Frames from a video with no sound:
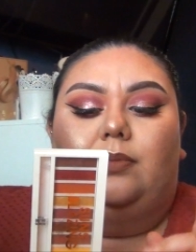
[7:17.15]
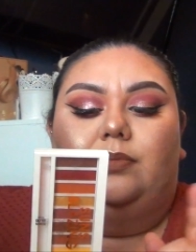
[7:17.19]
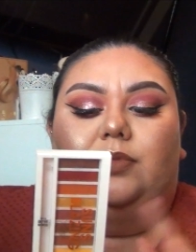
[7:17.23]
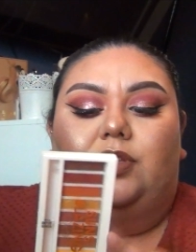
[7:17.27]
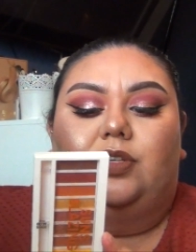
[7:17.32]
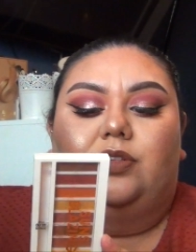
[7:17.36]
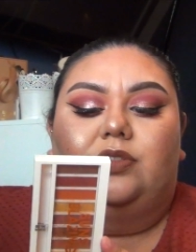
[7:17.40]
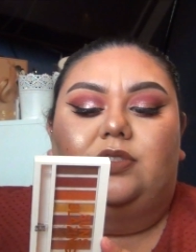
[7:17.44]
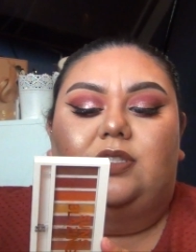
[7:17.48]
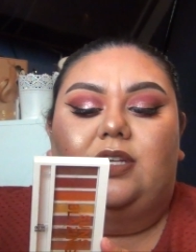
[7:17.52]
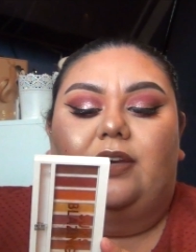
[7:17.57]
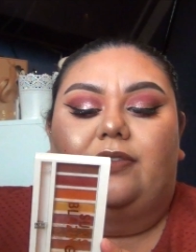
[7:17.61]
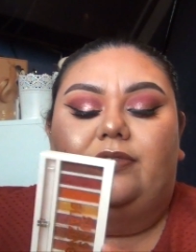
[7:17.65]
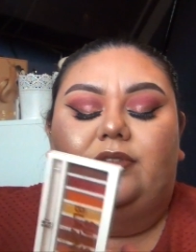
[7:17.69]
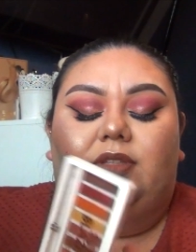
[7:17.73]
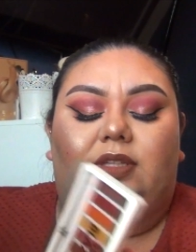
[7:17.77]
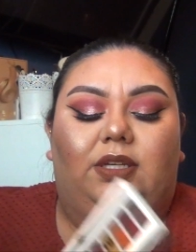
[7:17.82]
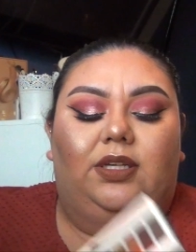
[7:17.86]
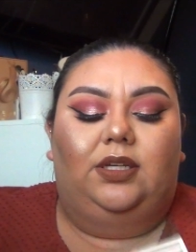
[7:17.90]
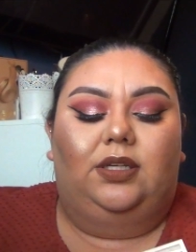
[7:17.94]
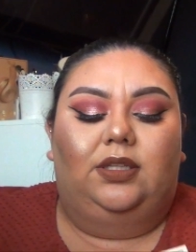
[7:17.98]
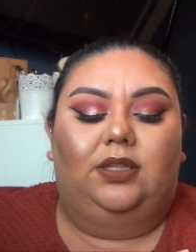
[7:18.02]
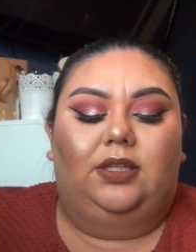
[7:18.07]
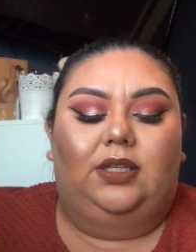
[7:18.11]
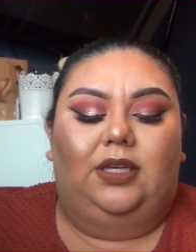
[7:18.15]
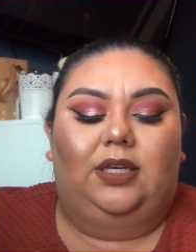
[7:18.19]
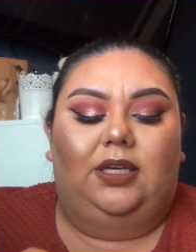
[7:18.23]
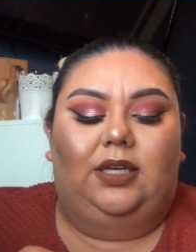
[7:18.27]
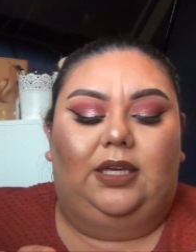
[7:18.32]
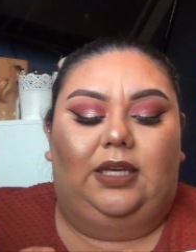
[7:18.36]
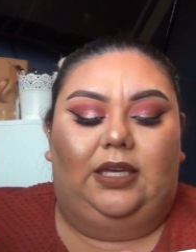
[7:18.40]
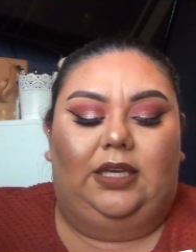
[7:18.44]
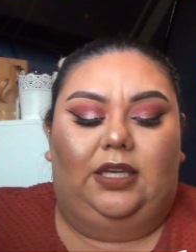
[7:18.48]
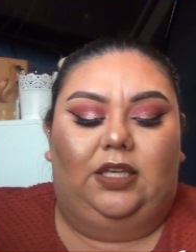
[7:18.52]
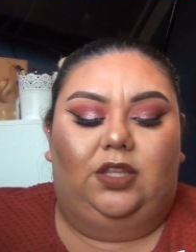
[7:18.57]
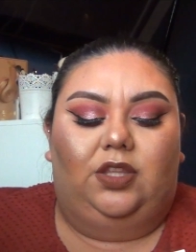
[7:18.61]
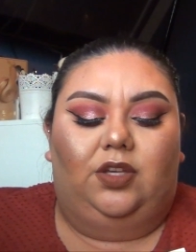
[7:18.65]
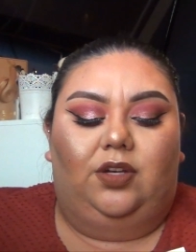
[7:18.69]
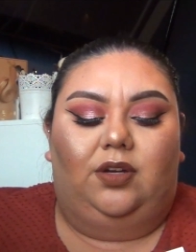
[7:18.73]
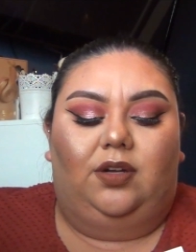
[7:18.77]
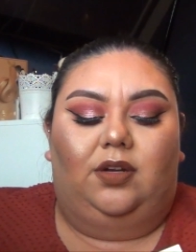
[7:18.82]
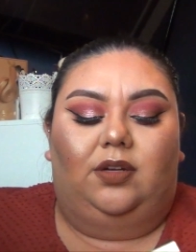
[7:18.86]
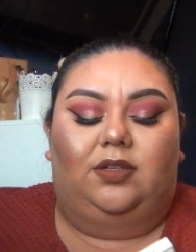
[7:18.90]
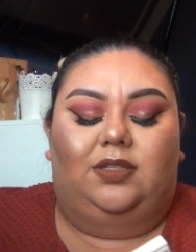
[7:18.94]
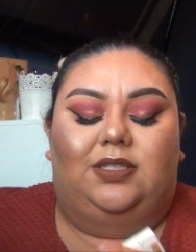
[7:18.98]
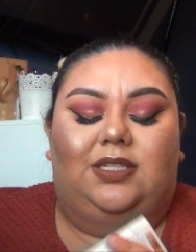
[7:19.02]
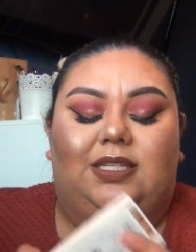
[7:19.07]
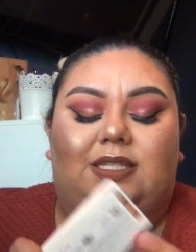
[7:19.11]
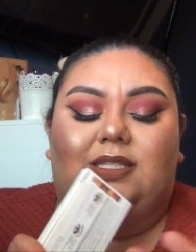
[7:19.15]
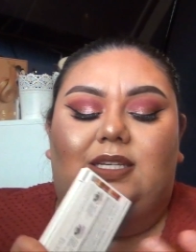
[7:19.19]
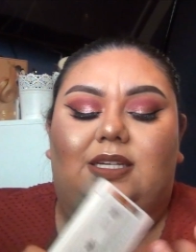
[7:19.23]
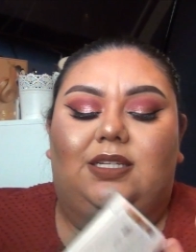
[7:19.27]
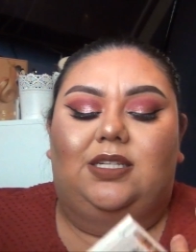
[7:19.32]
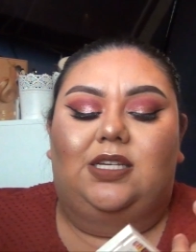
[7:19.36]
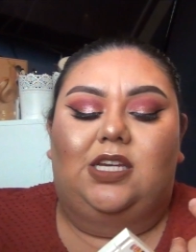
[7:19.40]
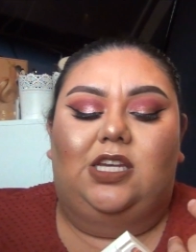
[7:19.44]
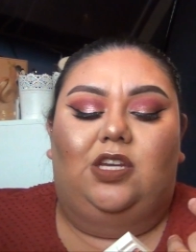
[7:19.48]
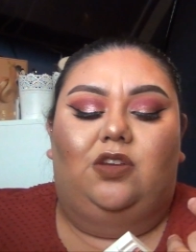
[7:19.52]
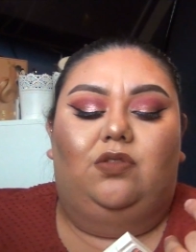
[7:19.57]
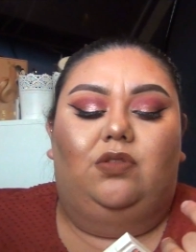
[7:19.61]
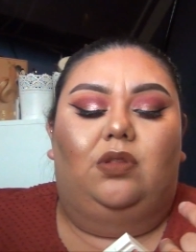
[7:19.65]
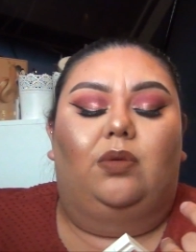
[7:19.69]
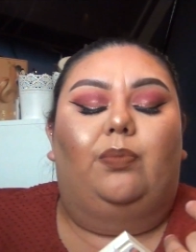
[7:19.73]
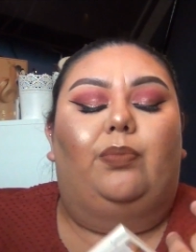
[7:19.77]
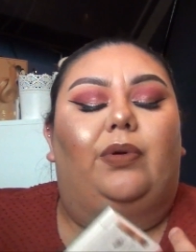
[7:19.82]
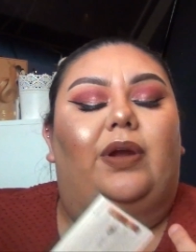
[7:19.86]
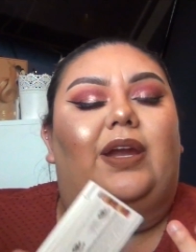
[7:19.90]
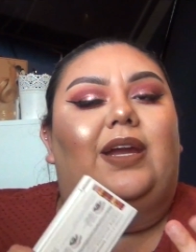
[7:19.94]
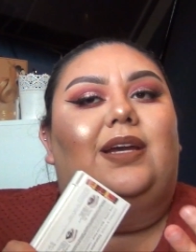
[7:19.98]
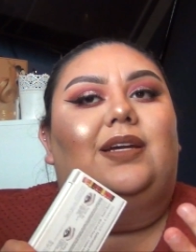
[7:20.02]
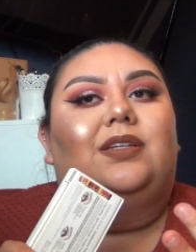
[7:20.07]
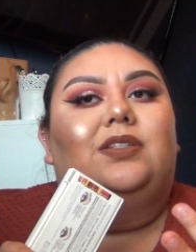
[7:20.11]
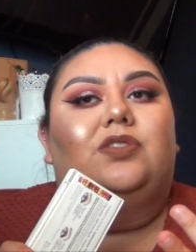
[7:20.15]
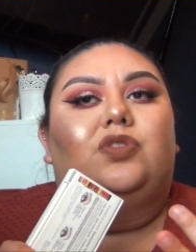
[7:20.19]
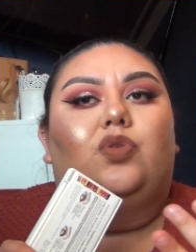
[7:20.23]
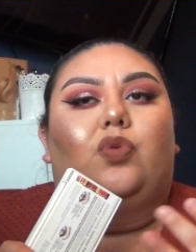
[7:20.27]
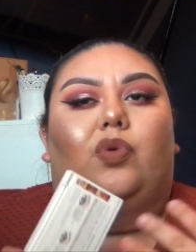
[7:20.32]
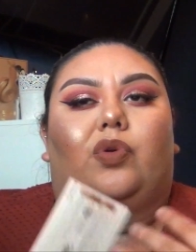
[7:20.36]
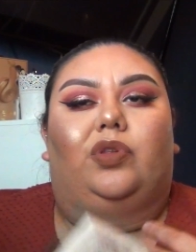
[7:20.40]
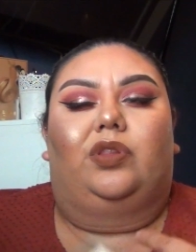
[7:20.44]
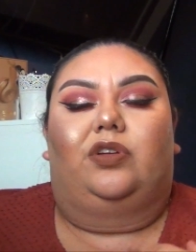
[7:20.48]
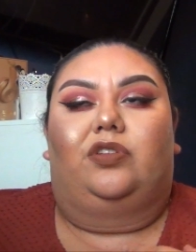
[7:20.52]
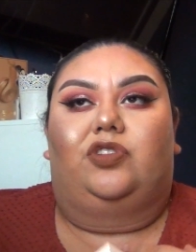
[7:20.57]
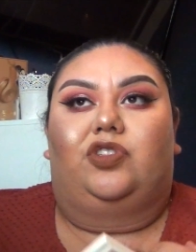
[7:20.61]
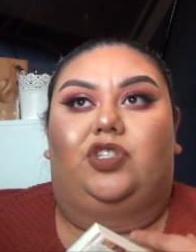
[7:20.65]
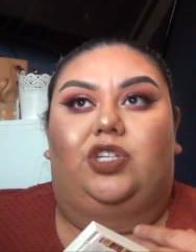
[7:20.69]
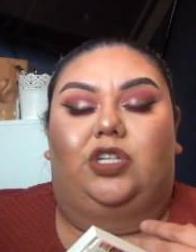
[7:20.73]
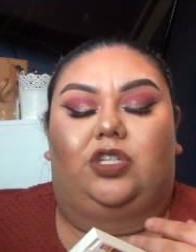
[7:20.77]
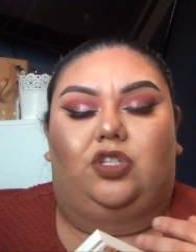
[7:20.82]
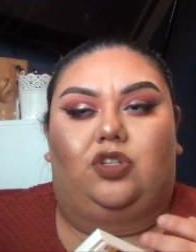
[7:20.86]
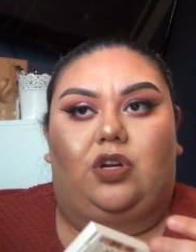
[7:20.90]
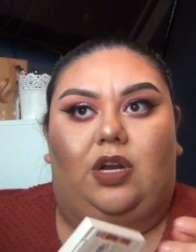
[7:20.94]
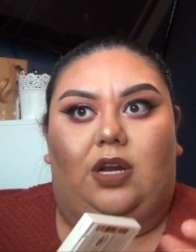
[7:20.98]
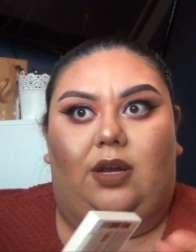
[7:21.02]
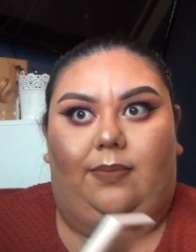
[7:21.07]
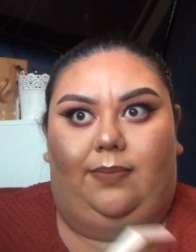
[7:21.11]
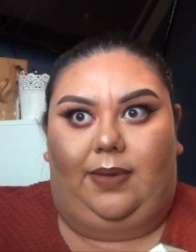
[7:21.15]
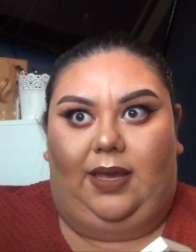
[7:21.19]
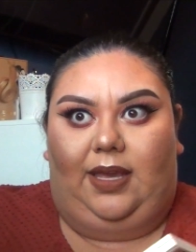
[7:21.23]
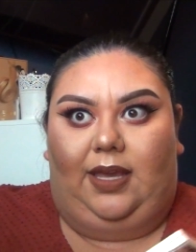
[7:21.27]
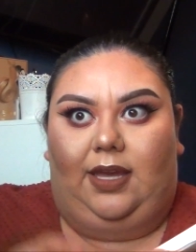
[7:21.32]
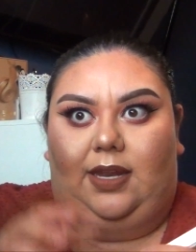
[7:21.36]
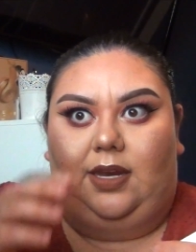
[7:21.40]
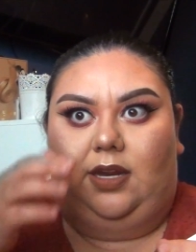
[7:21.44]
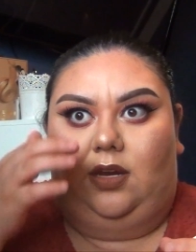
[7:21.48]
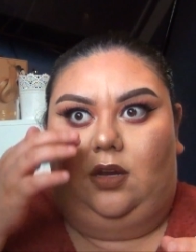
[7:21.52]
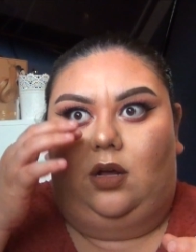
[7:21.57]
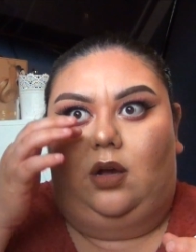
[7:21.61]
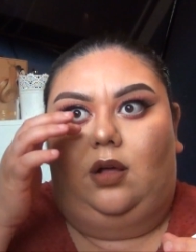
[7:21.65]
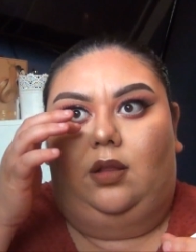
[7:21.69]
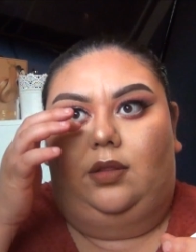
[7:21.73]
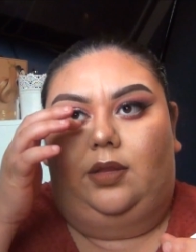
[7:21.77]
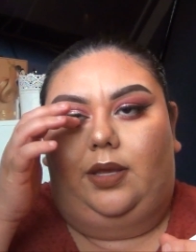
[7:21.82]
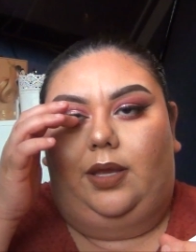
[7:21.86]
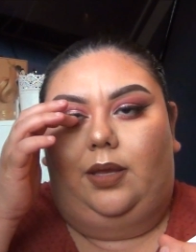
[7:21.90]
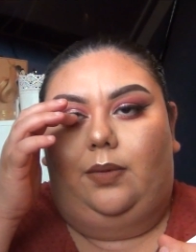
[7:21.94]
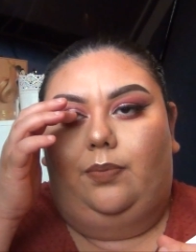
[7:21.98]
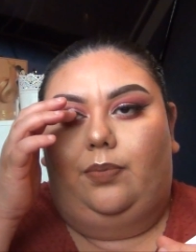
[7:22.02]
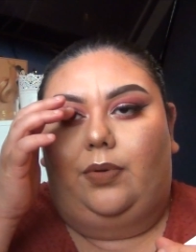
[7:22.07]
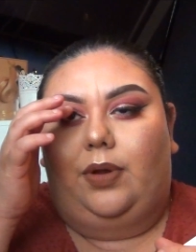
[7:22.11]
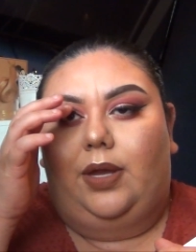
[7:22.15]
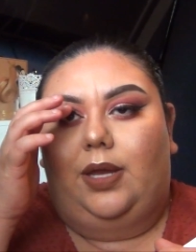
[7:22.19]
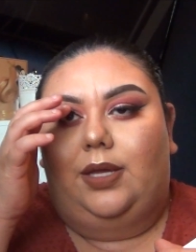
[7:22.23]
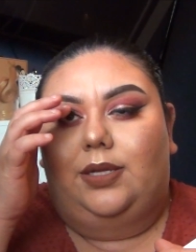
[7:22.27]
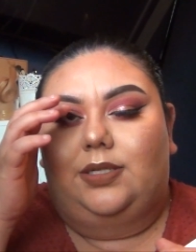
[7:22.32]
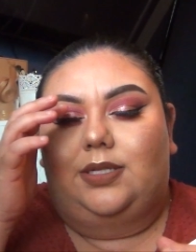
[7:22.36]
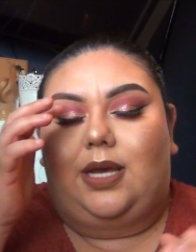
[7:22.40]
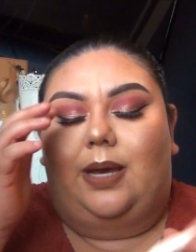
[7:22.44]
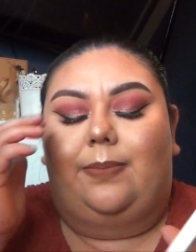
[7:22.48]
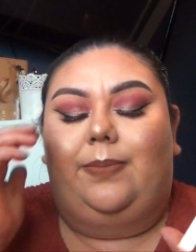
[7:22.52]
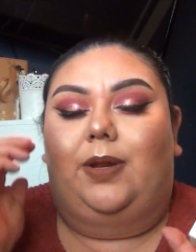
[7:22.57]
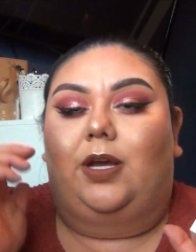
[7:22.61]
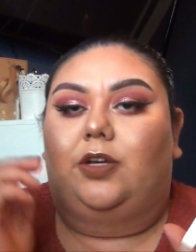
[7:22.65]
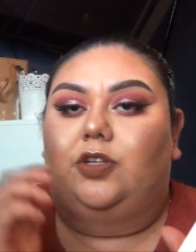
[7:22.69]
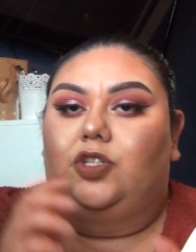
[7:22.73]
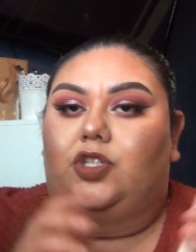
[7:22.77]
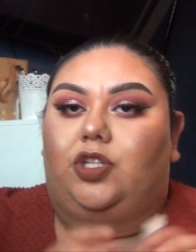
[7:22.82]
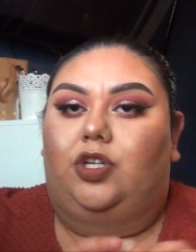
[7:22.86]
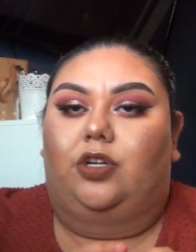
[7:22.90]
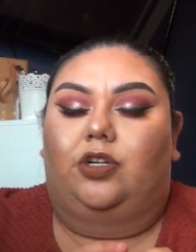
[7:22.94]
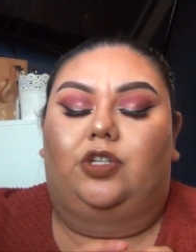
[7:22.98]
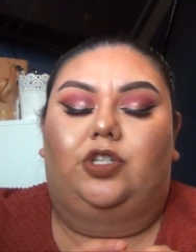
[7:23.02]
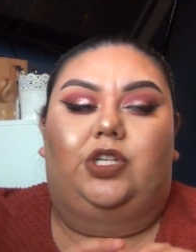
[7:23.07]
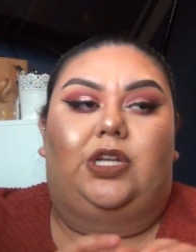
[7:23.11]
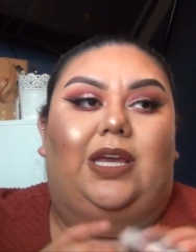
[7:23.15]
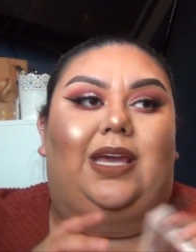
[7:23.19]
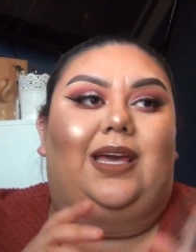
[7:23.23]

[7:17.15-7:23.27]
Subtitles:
They're definitely either discontinuing the brand or they're just trying to make it an online brand. I'm not sure.